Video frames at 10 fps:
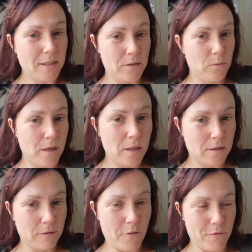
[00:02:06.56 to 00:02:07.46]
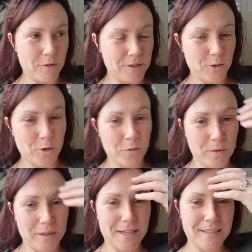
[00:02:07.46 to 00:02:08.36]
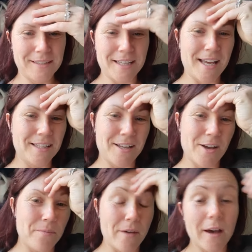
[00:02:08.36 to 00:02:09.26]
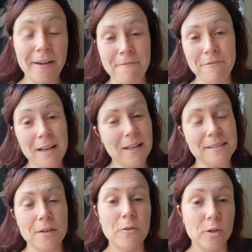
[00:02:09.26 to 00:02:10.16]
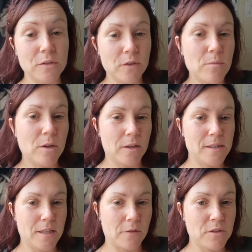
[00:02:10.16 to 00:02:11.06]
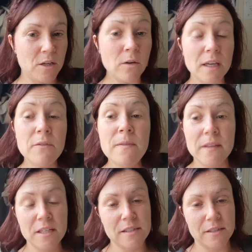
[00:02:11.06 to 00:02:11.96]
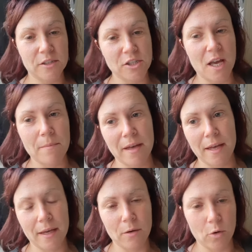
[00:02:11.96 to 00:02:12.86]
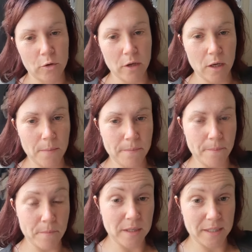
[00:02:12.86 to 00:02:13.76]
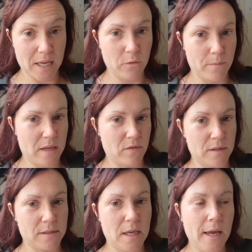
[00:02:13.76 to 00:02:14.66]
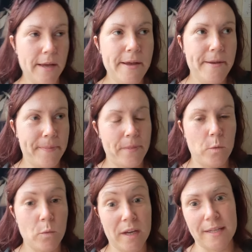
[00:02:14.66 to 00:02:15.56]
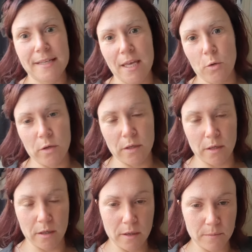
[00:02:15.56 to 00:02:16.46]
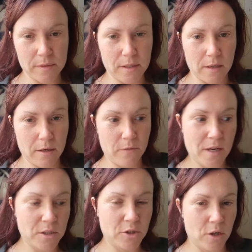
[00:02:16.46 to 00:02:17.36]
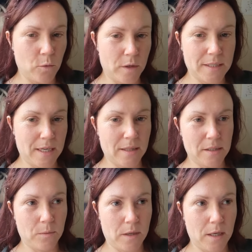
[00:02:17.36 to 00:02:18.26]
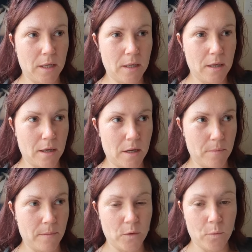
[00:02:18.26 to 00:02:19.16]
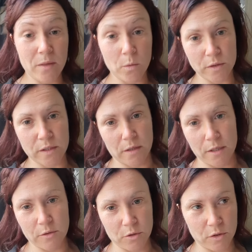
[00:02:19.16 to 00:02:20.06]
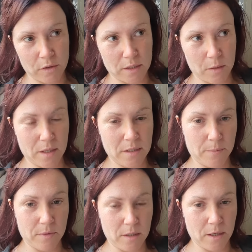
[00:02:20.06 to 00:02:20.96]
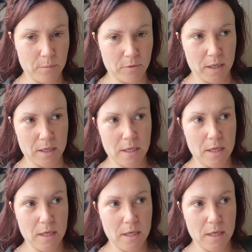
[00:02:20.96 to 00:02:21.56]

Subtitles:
end of the week. Rosie's gone off to her dad's, and I've realised I forgot to film a lot of stuff. She got given this share bear on Monday for beavers that we were going to take on an adventure one day this week. The weather wasn't nice on Tuesday. We ended up at the library.